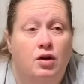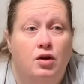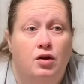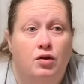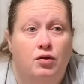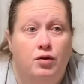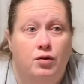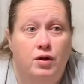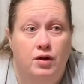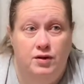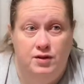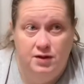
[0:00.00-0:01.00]
throw it in
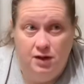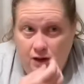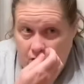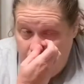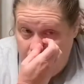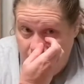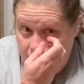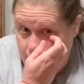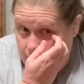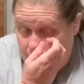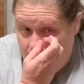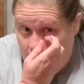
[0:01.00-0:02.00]
the skillet with a little bit
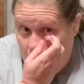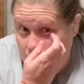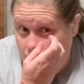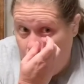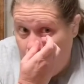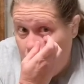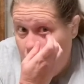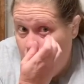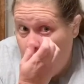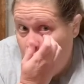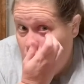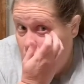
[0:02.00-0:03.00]
of olive oil.
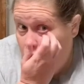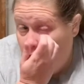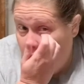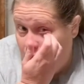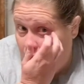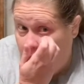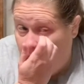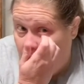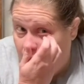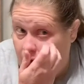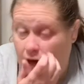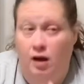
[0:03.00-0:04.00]

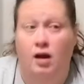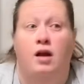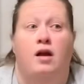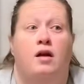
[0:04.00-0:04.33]
And